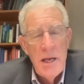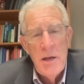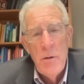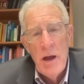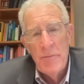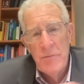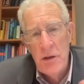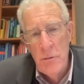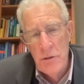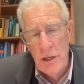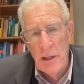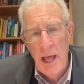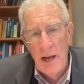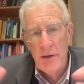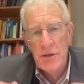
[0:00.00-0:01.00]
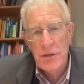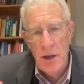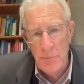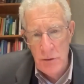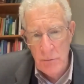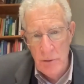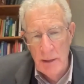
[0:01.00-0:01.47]
You have to use a lot of
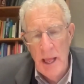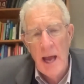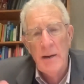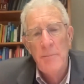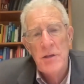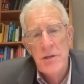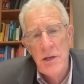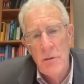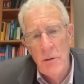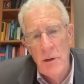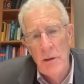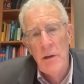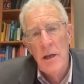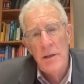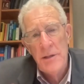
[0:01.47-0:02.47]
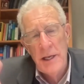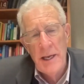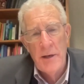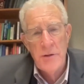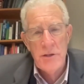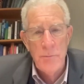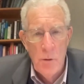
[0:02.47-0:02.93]
substrate, a lot of material to
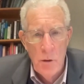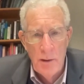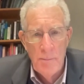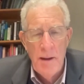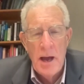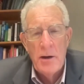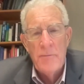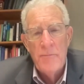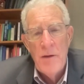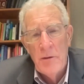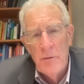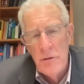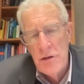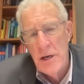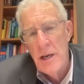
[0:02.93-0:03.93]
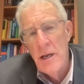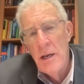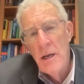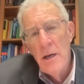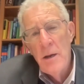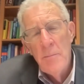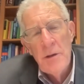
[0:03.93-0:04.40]
get a small amount of energy.
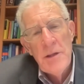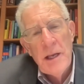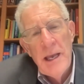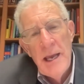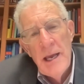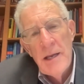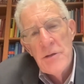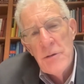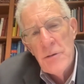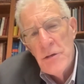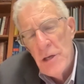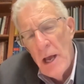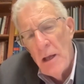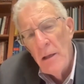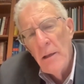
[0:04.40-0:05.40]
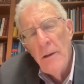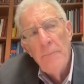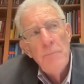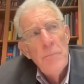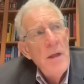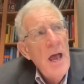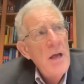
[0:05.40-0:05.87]
But the cancer cell
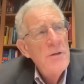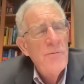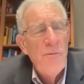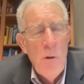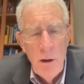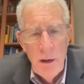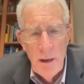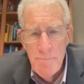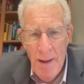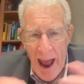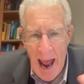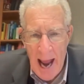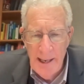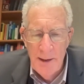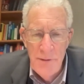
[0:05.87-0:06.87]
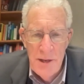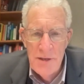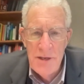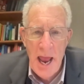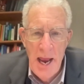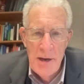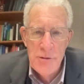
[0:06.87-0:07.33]
has fallen back on
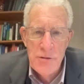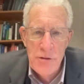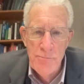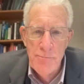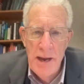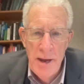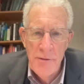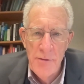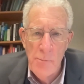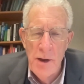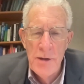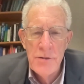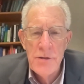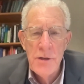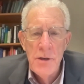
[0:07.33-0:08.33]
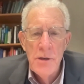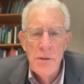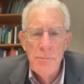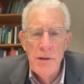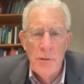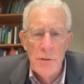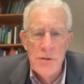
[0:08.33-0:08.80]
these ancient pathways
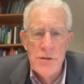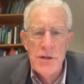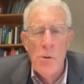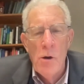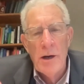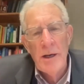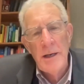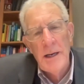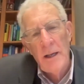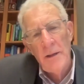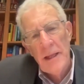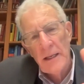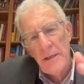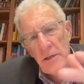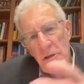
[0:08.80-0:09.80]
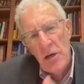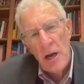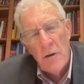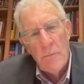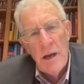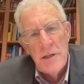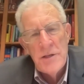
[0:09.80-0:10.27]
because the organelle that
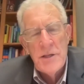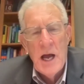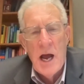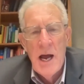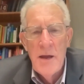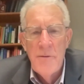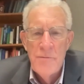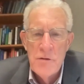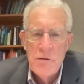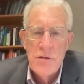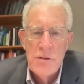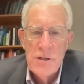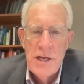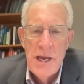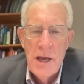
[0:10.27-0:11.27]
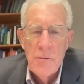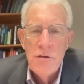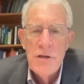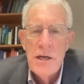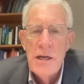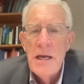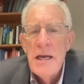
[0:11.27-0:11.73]
generates the high efficiency
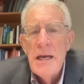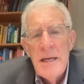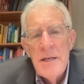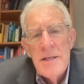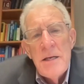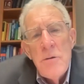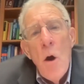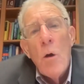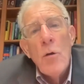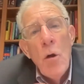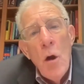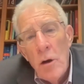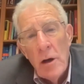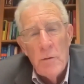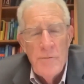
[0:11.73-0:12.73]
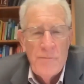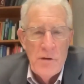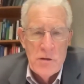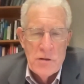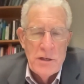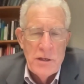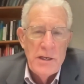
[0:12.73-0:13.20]
energy is no longer
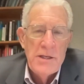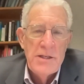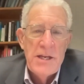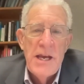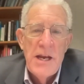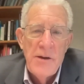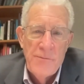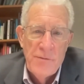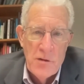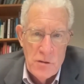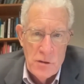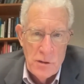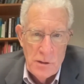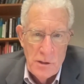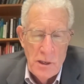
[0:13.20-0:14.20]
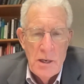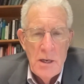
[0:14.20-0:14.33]
efficient. It's inefficient.